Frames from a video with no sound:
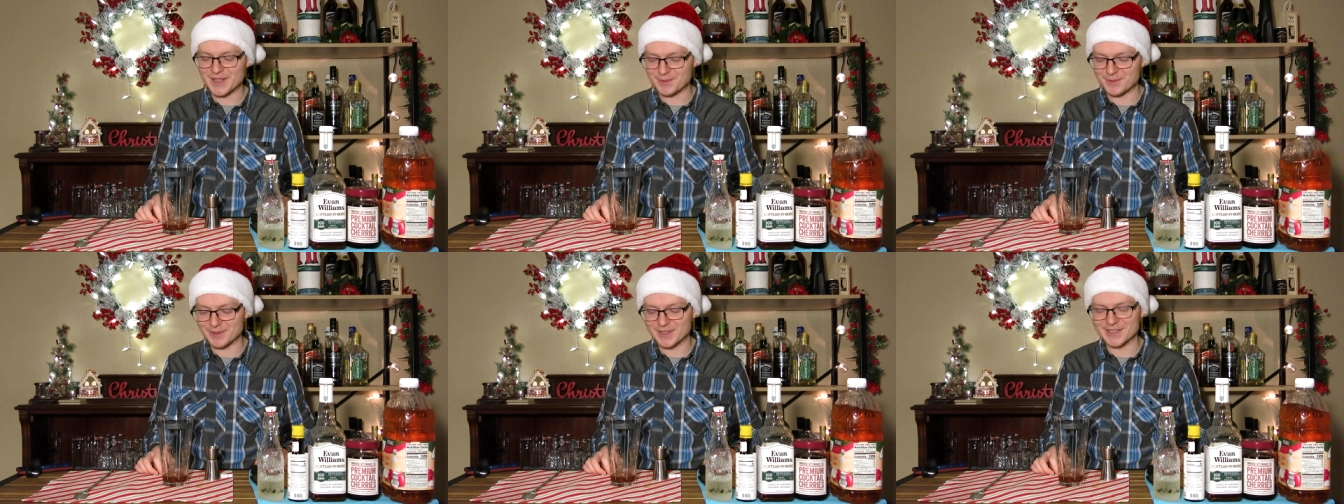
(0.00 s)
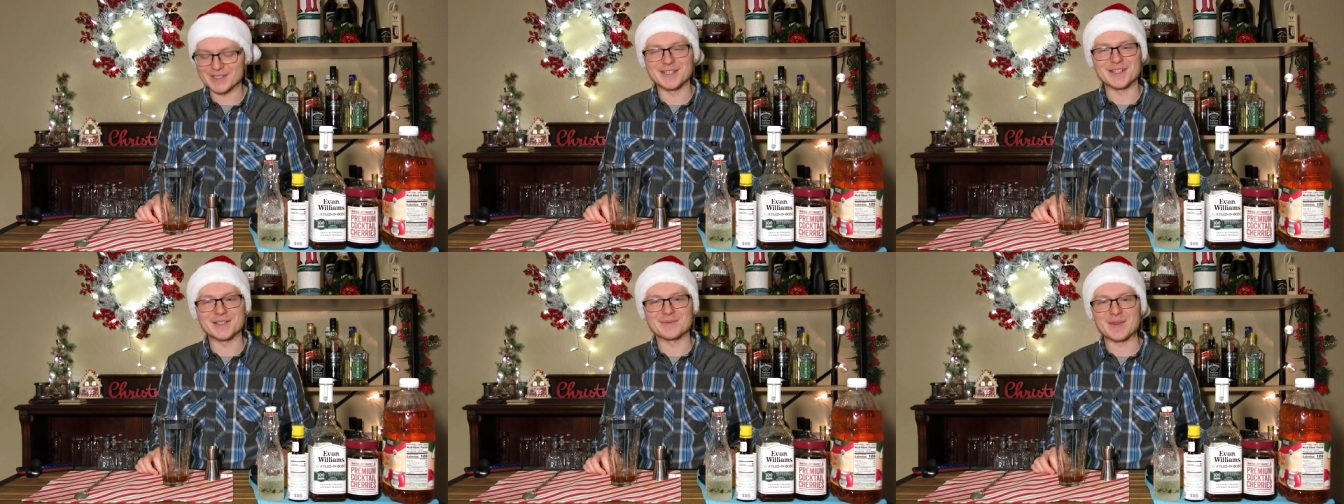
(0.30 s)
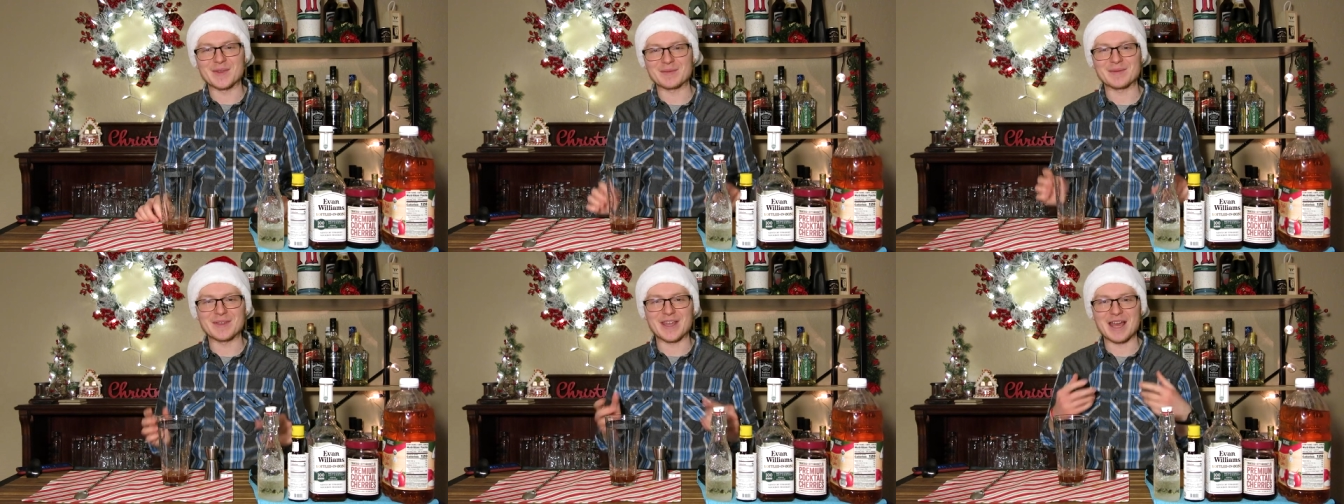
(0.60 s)
It really does
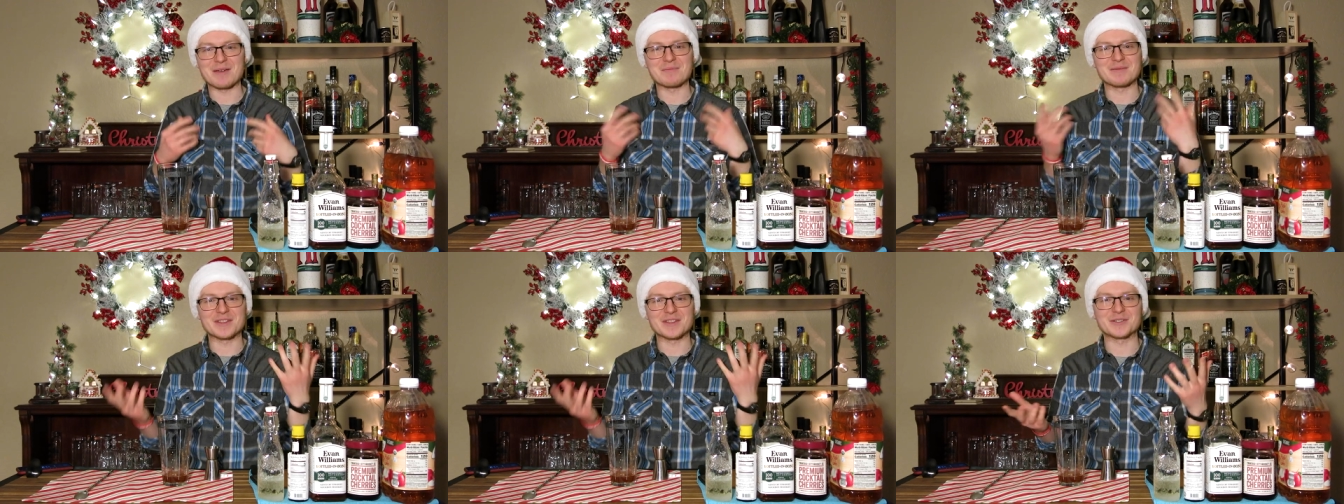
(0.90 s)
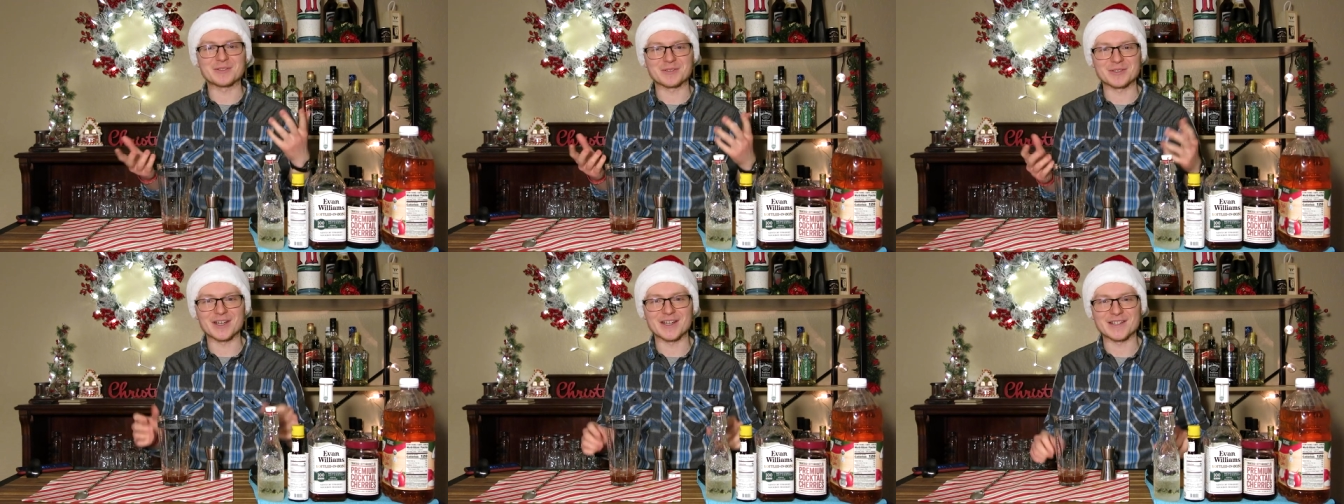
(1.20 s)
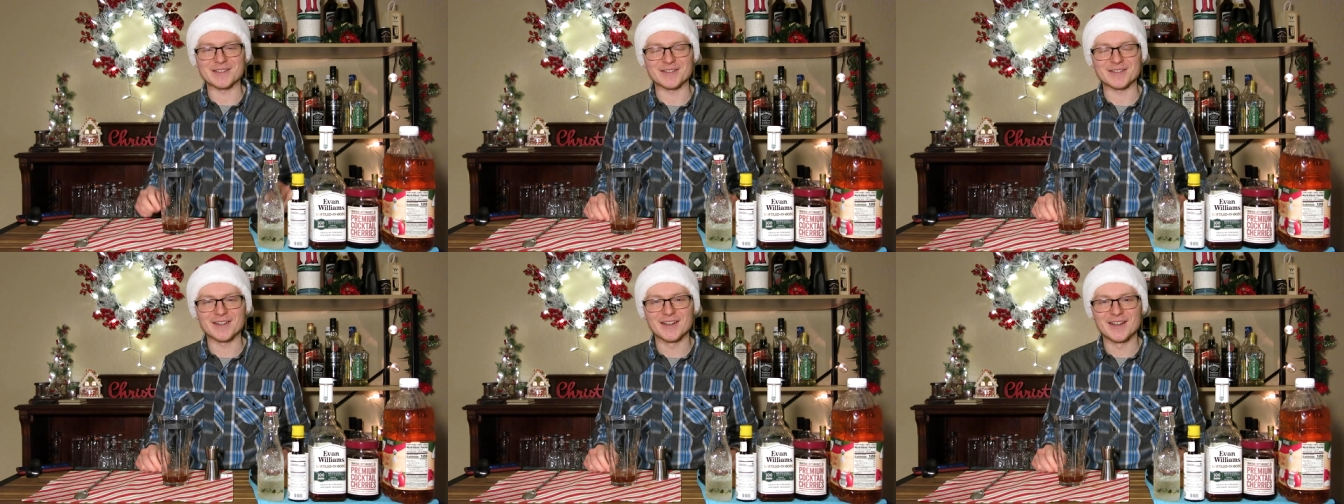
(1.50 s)
make me happy that you
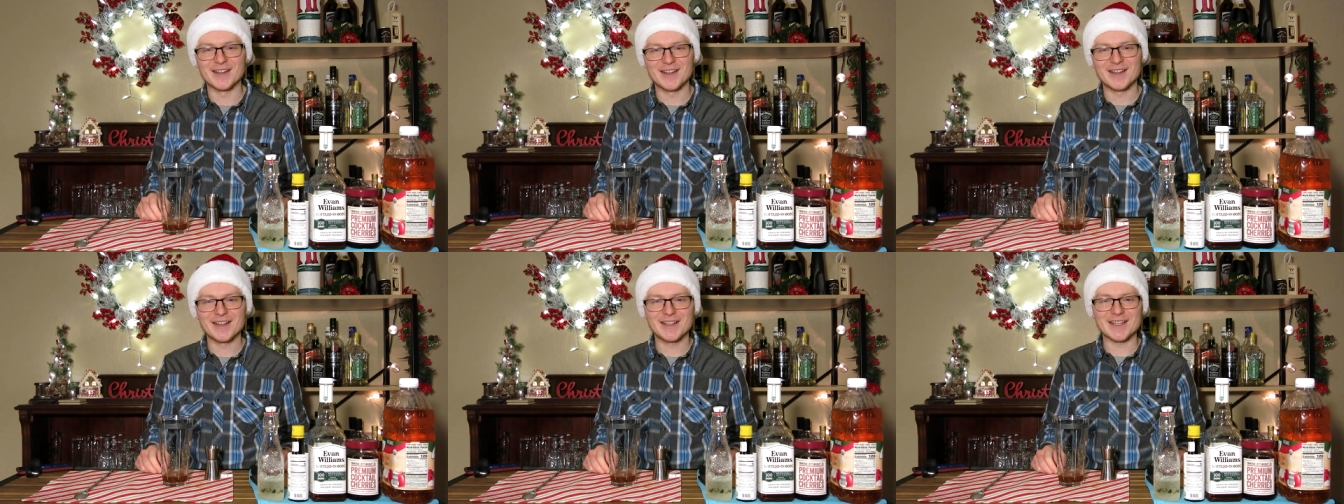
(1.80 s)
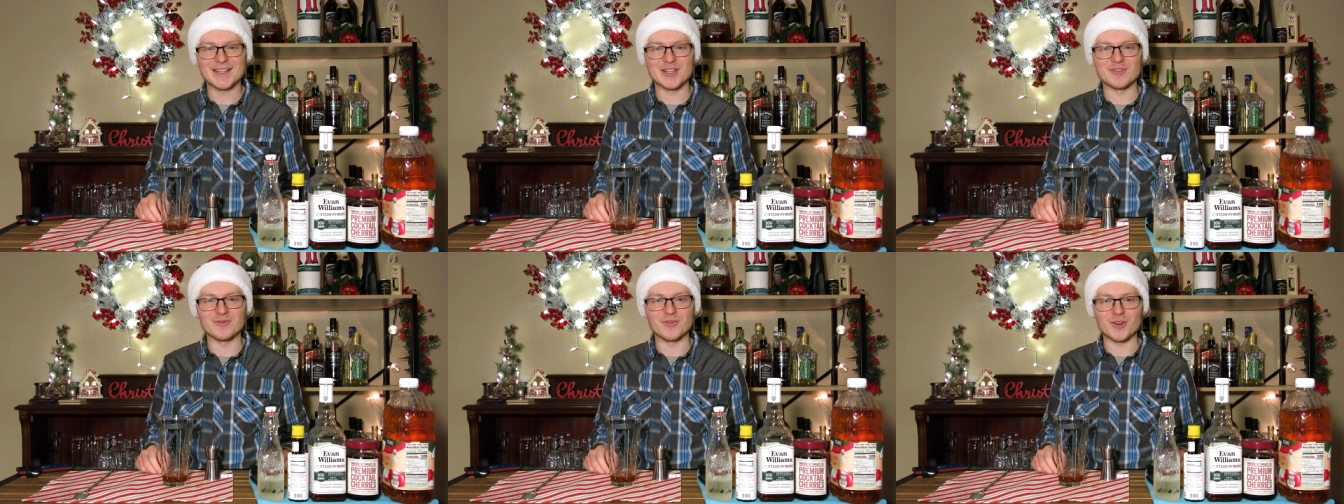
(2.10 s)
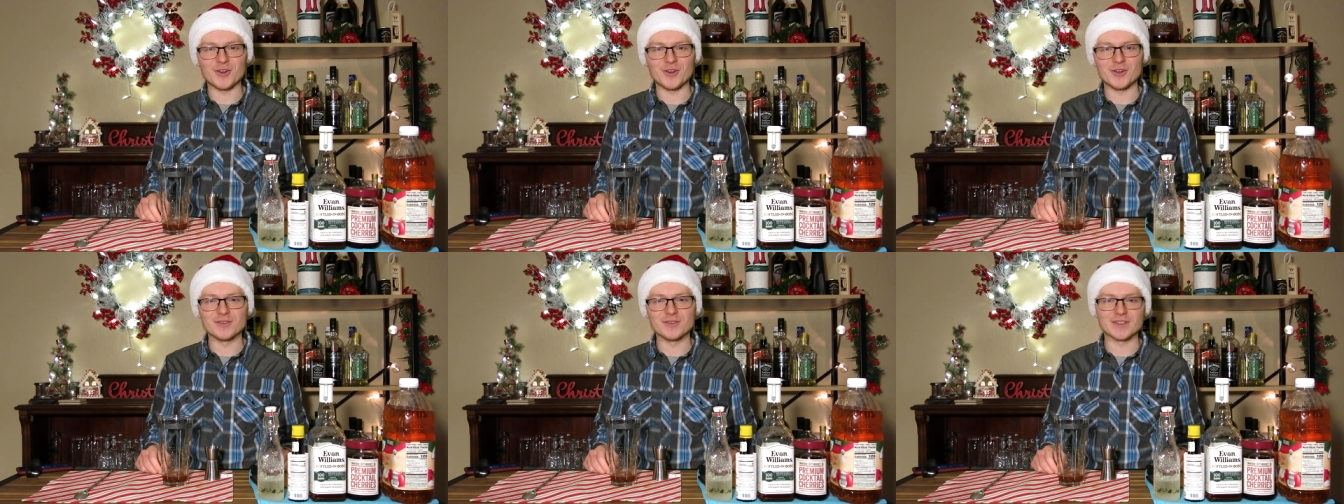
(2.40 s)
guys are
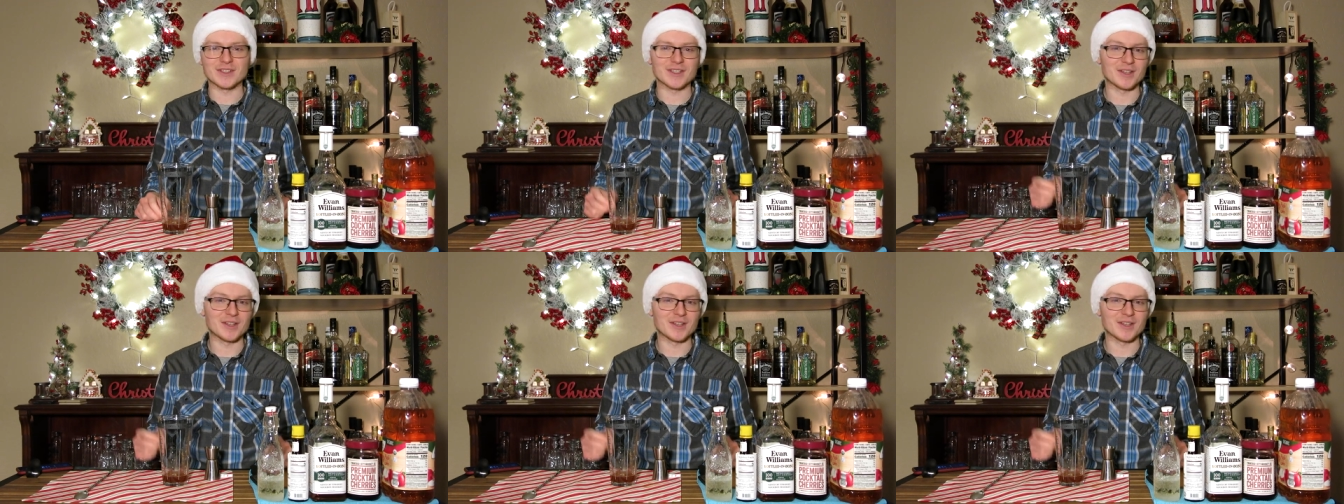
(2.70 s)
involved.